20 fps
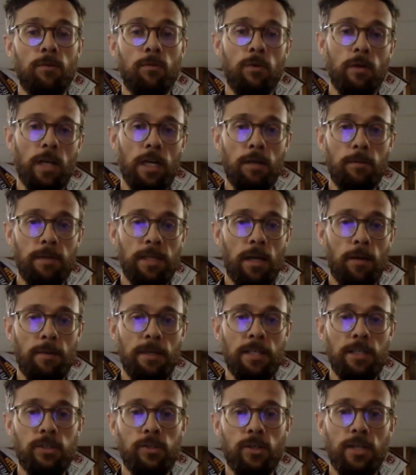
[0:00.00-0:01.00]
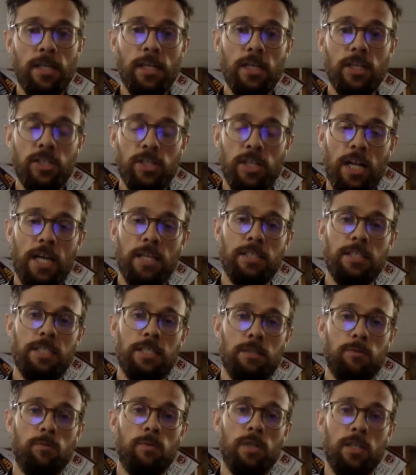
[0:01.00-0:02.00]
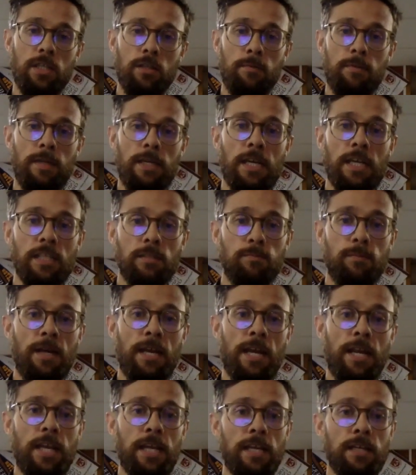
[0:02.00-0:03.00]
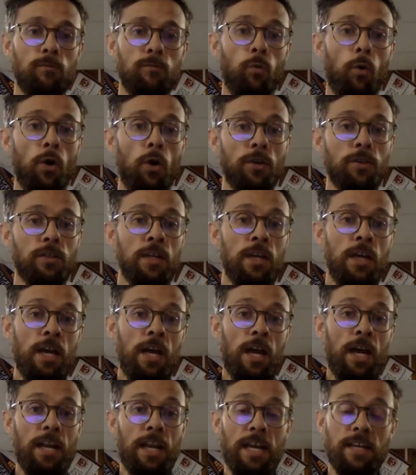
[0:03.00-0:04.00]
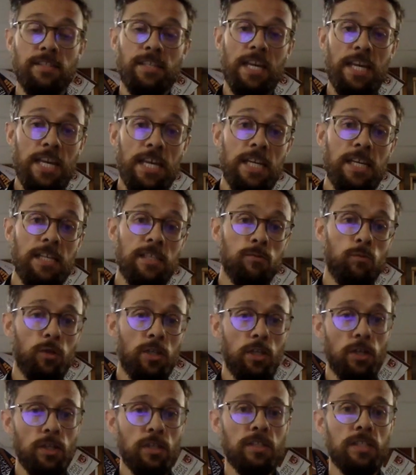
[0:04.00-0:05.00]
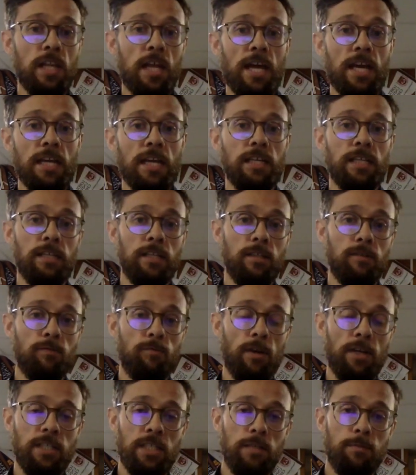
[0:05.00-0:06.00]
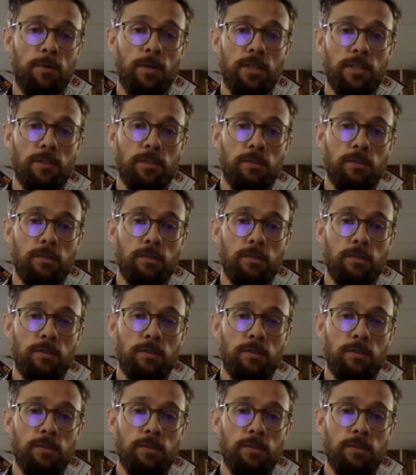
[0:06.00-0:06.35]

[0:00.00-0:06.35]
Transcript: We're going to be coming into your English classes and we're going to be explaining what an essay is and what it looks like, and writing a personal